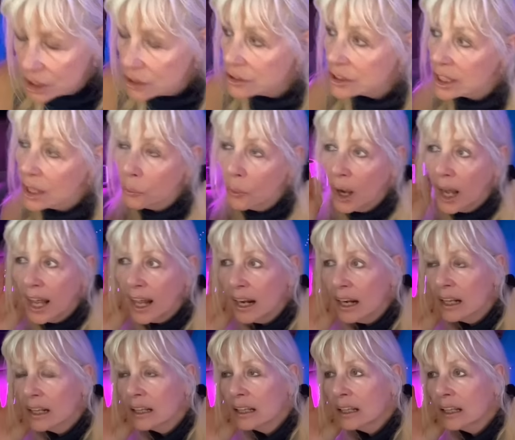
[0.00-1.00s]
you say, what?
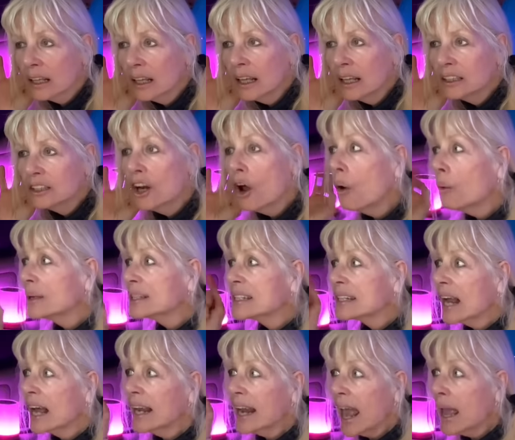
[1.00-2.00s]
No, it's
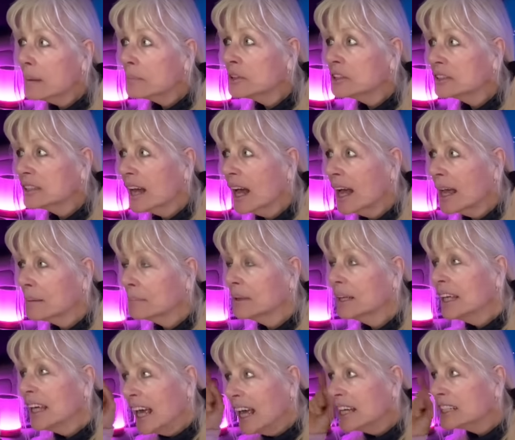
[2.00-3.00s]
not hammer time.
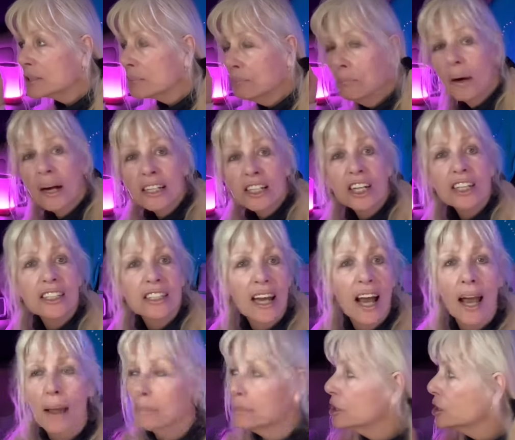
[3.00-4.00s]
It's budget
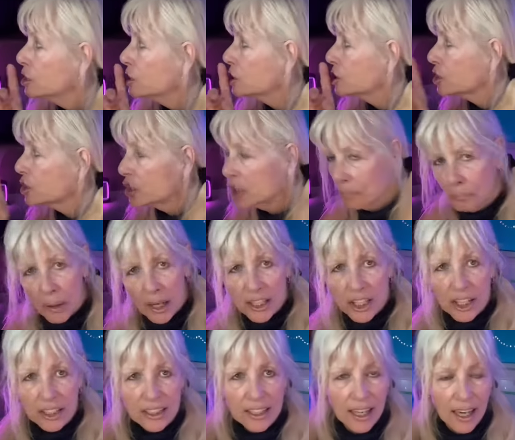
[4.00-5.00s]
time. Shh,
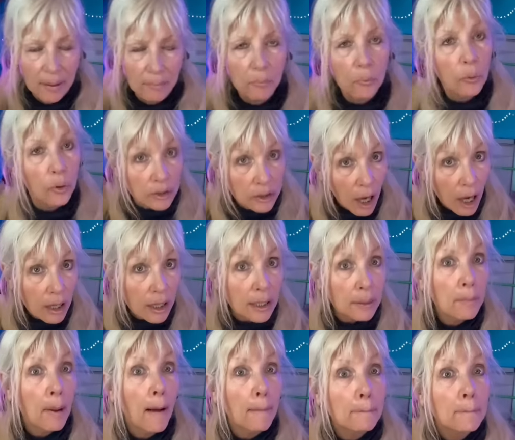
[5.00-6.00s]
budget time. We're talking
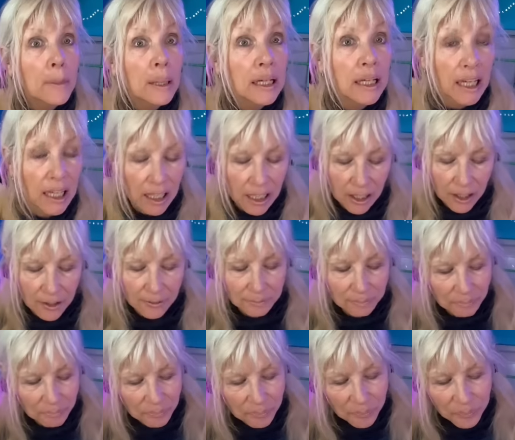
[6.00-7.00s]
about money here.
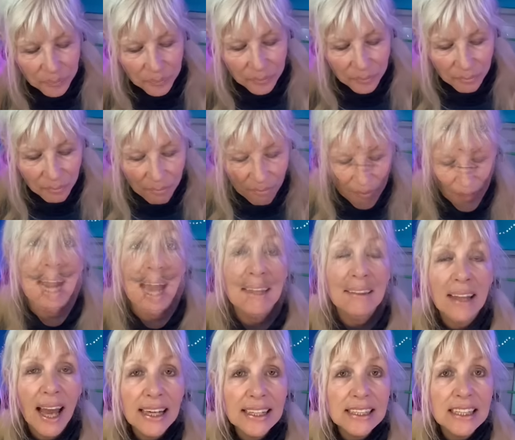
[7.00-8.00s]
But I
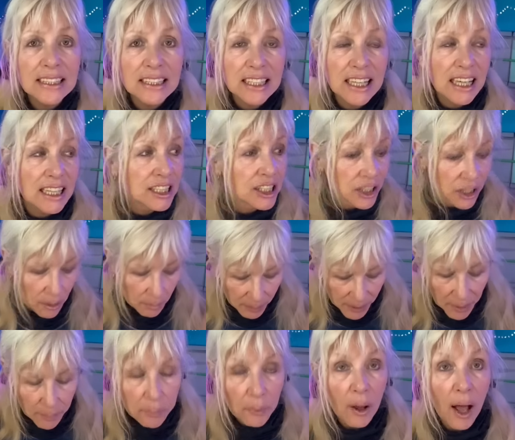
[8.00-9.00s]
like to teach
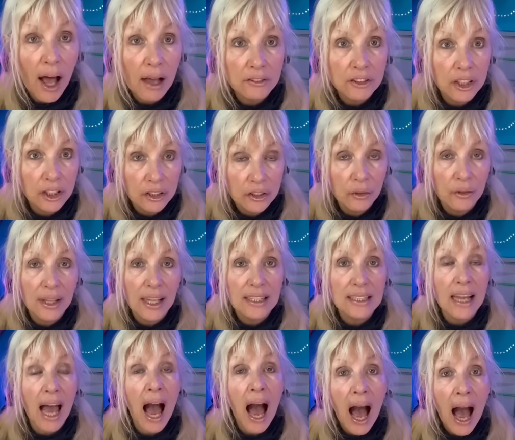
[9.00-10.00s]
people how to do
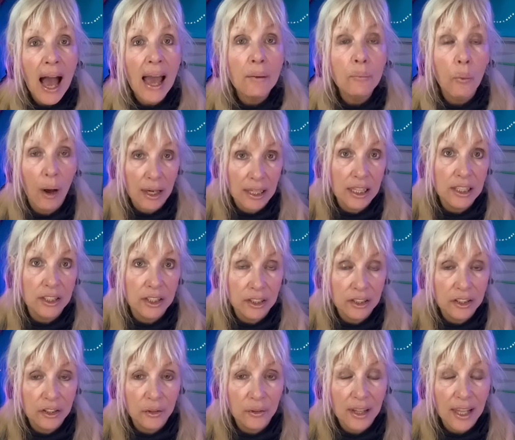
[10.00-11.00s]
this. I wanted to
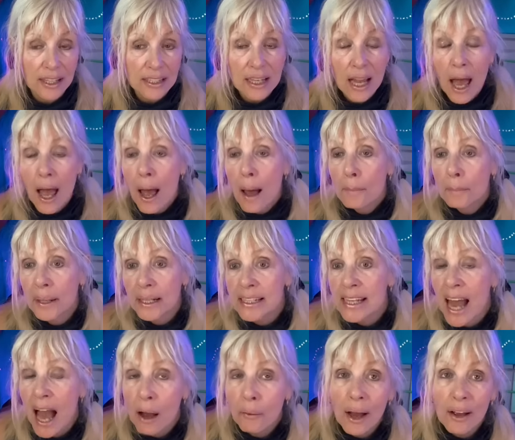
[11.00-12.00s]
do this. But
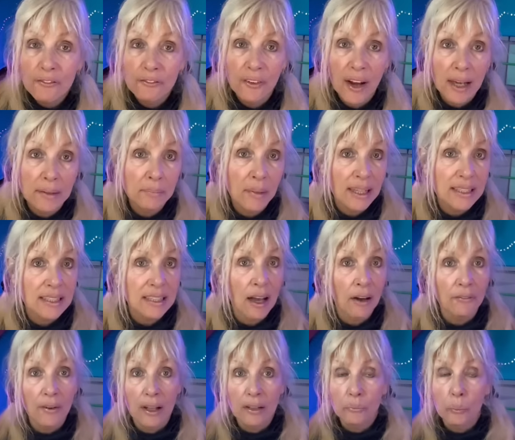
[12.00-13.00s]
now I find
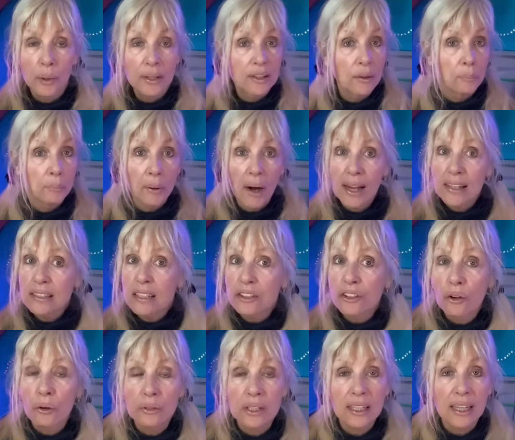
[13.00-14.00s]
myself with the prices
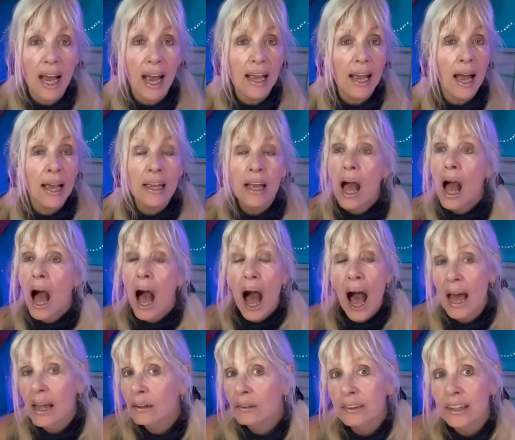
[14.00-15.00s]
going sky high,
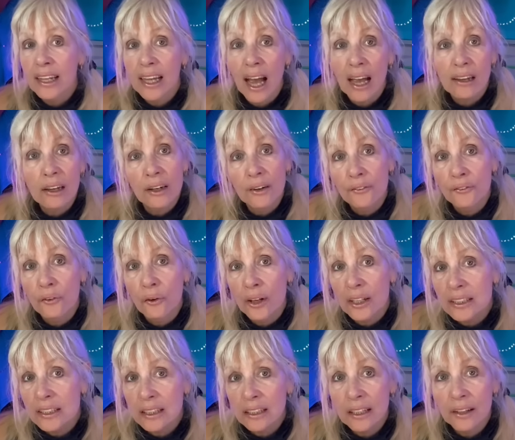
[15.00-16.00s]
I don't think I could
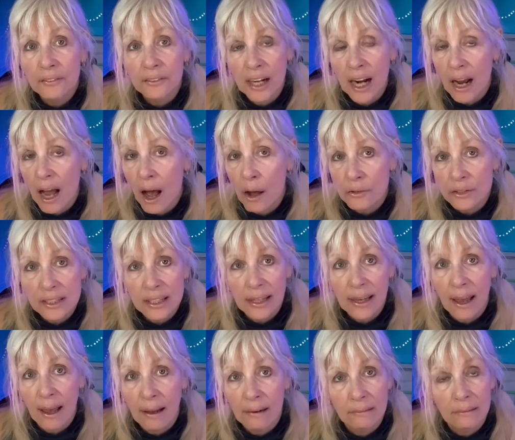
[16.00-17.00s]
afford to live in a house
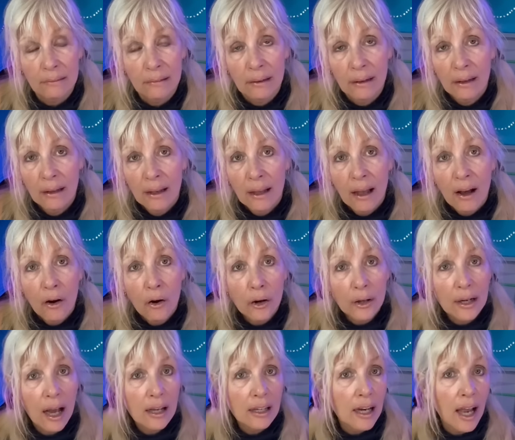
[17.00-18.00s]
again
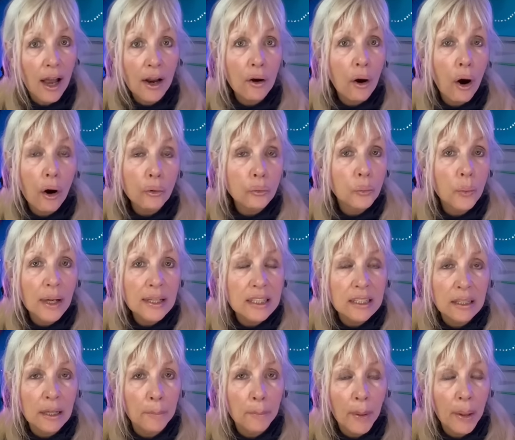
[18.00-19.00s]
or, or rent
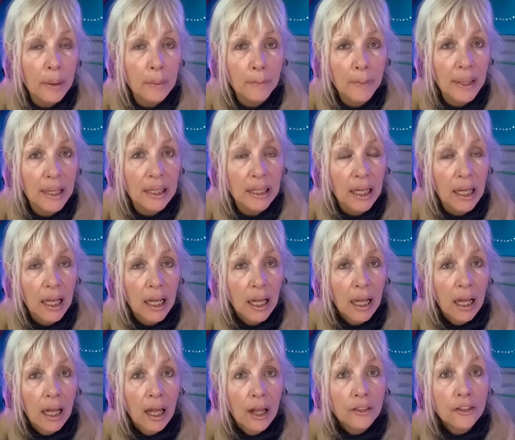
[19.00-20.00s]
an apartment.
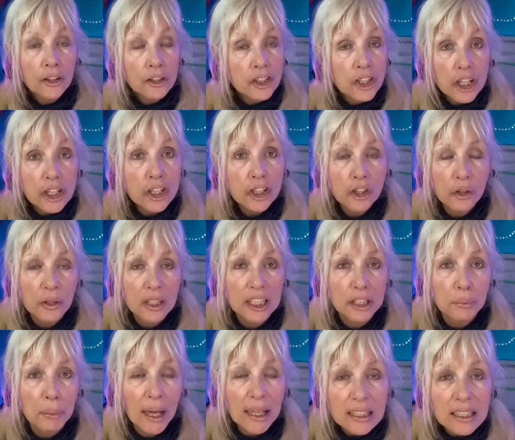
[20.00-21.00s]
They're just too
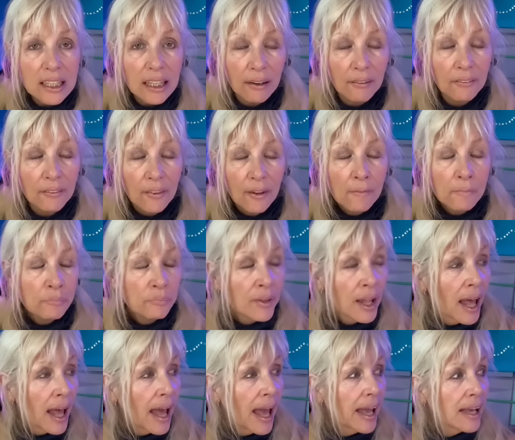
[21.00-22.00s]
expensive.
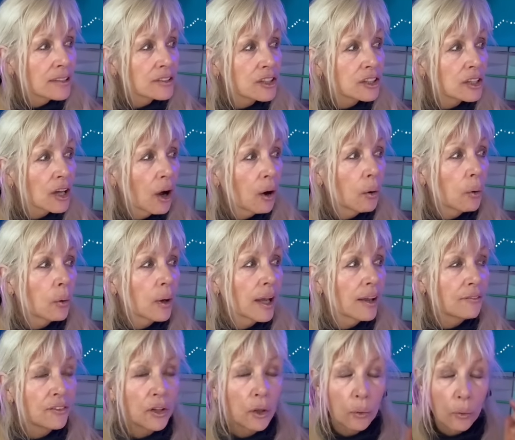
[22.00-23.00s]
And so
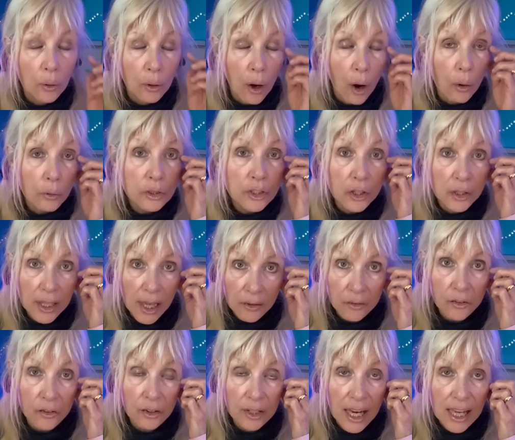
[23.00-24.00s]
if you go to
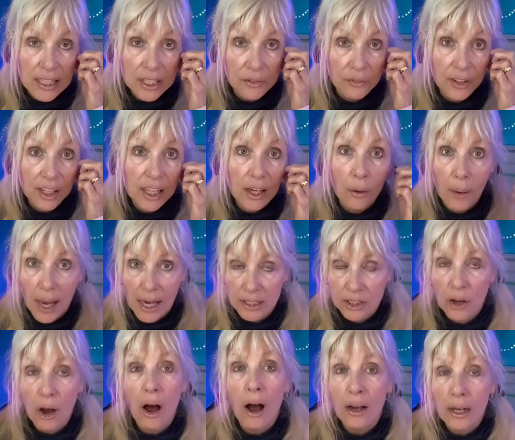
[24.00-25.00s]
yesterday's video, I
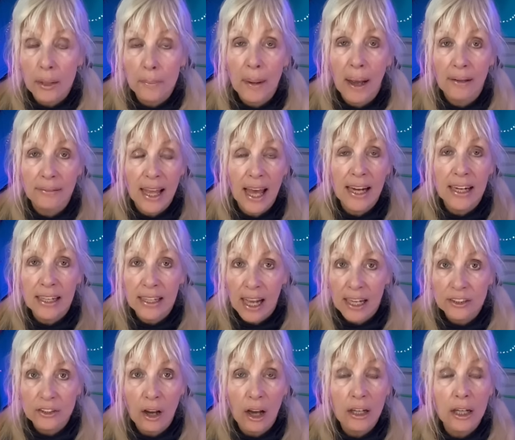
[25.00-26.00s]
talk about that and I
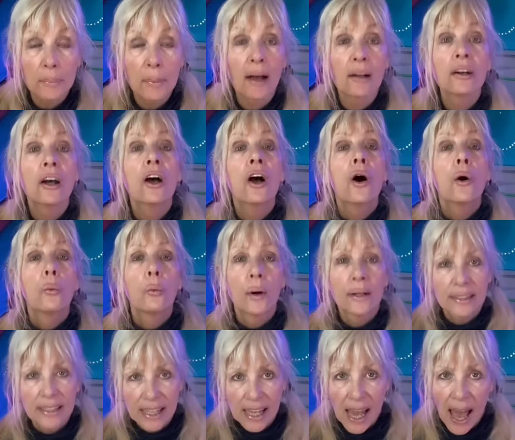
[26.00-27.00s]
talk about
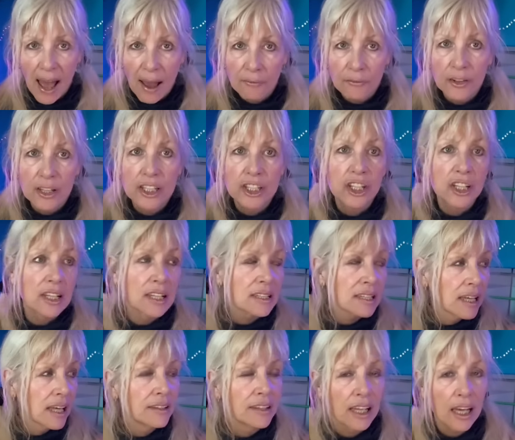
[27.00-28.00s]
what the average is
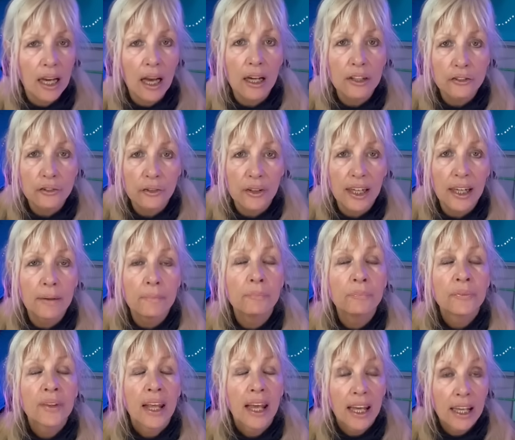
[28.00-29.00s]
in the country,
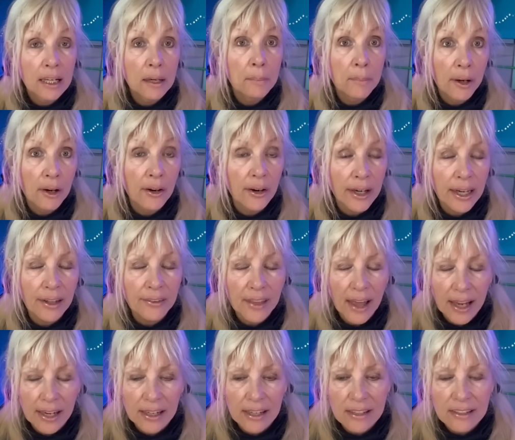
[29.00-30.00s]
in America,
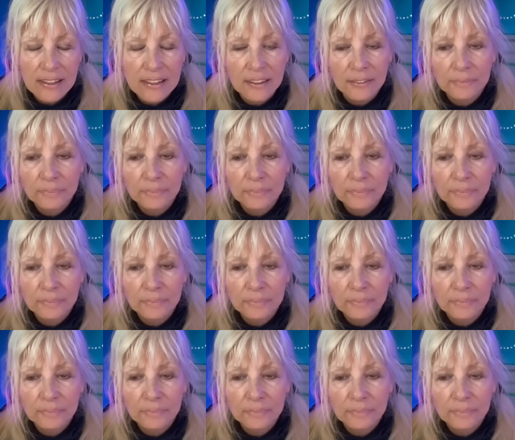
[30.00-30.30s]
that is.